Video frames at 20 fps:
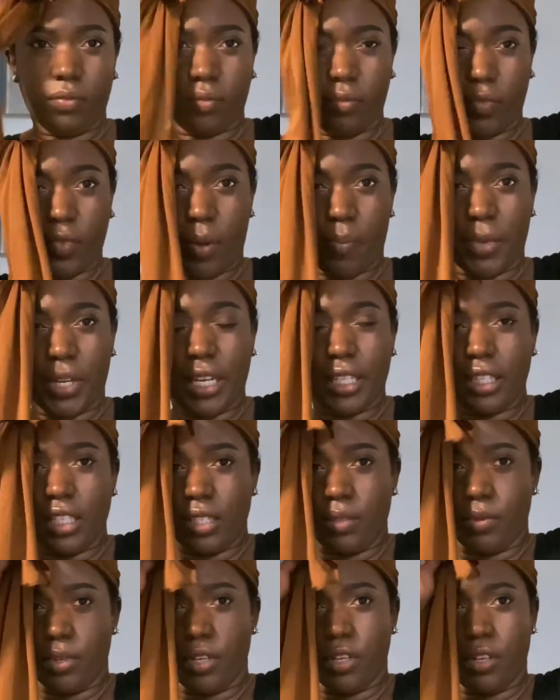I'm gonna let
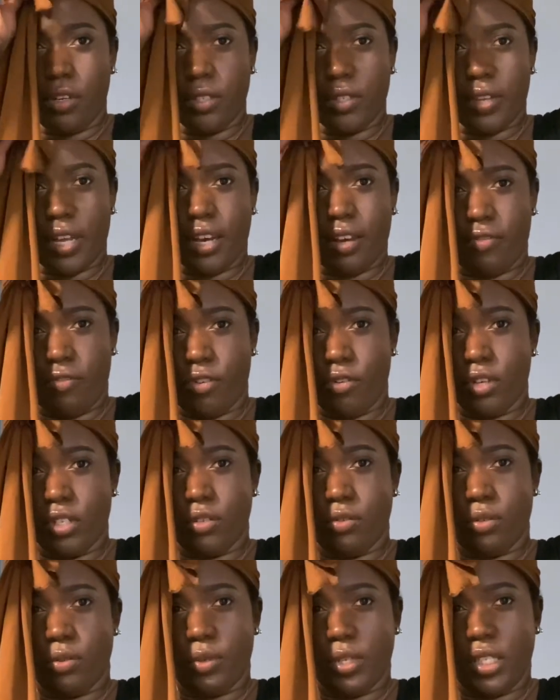this one go so I can focus
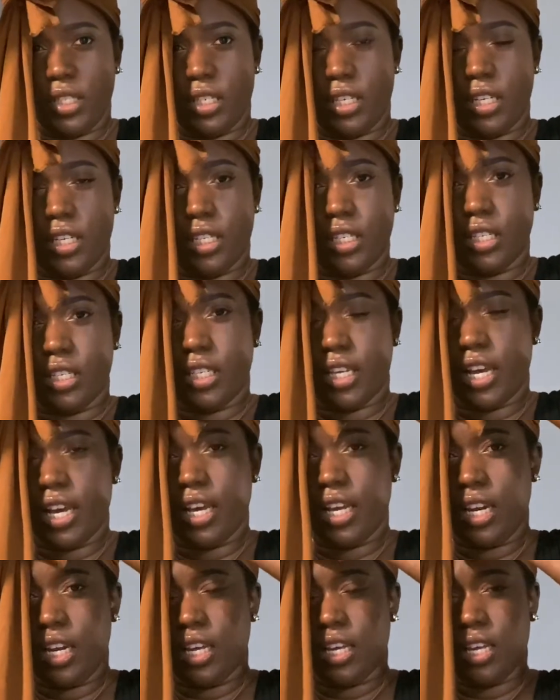on twisting this and
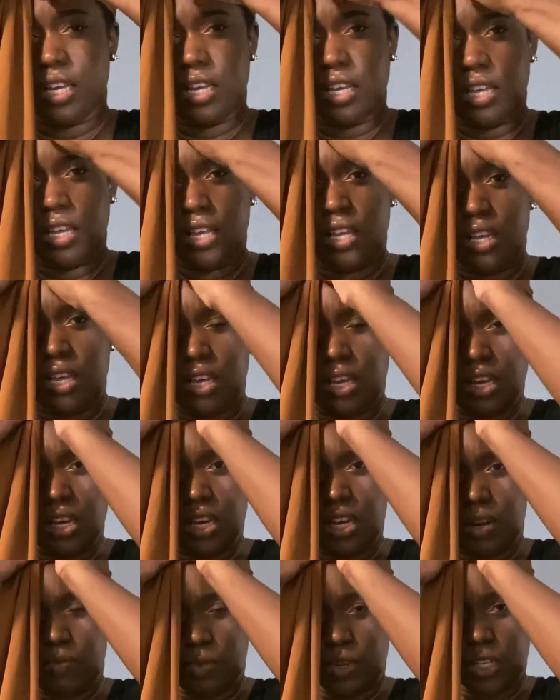tucking it.
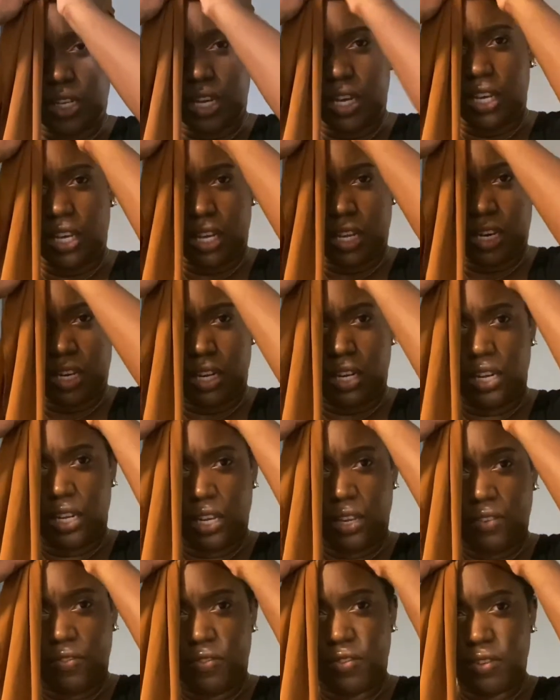And I'm gonna tuck it
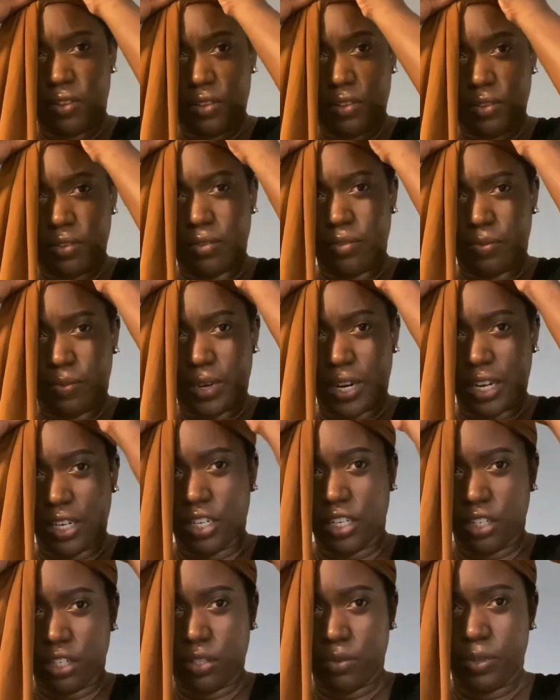underneath what I
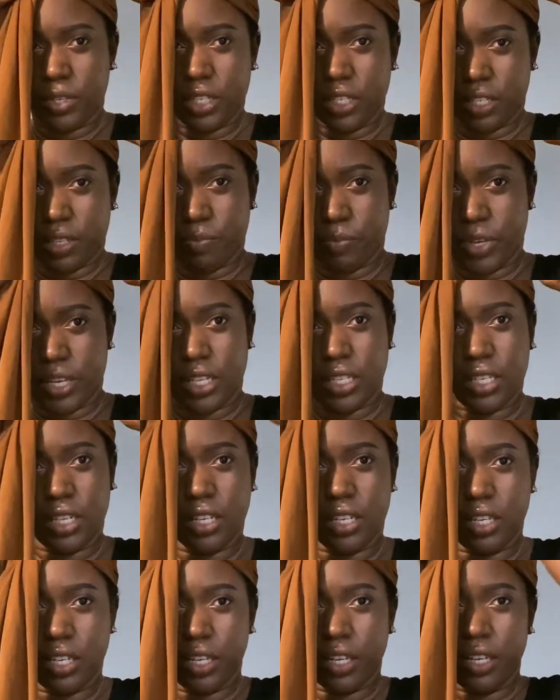just twisted,
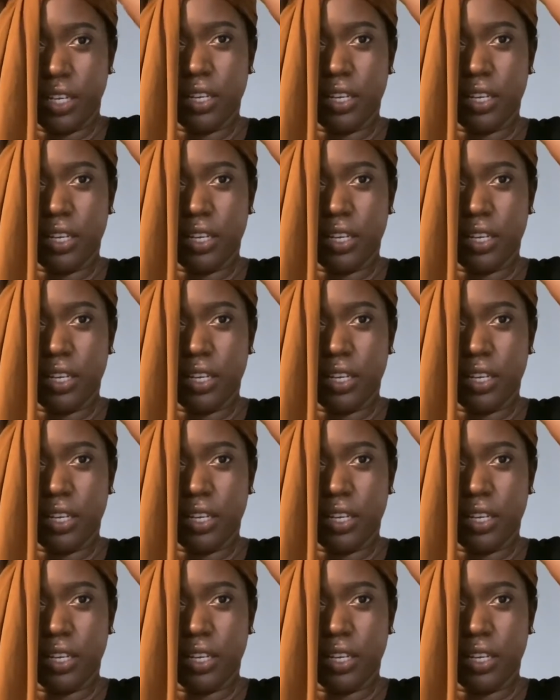basically.